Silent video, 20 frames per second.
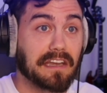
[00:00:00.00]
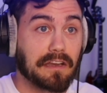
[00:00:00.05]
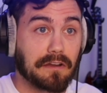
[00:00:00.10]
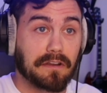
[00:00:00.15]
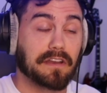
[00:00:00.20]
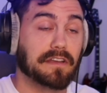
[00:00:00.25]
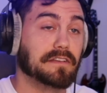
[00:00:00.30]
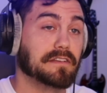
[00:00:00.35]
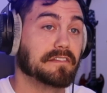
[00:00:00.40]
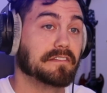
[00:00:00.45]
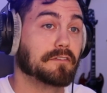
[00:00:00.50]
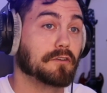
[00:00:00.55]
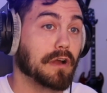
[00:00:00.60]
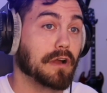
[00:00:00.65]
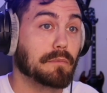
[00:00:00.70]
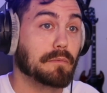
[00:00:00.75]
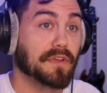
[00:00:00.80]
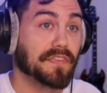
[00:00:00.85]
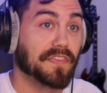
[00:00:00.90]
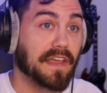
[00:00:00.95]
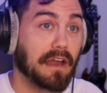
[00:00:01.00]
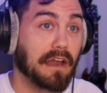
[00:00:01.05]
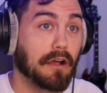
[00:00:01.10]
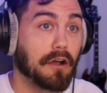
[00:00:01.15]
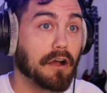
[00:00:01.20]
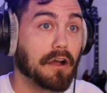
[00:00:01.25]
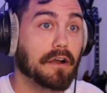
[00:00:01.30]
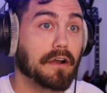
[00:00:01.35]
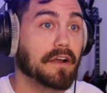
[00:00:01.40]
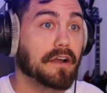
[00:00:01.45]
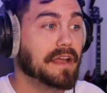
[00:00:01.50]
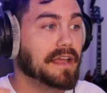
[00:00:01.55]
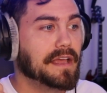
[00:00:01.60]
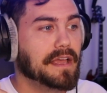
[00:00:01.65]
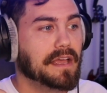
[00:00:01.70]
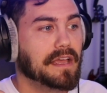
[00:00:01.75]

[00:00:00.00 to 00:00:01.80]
and you can describe what they are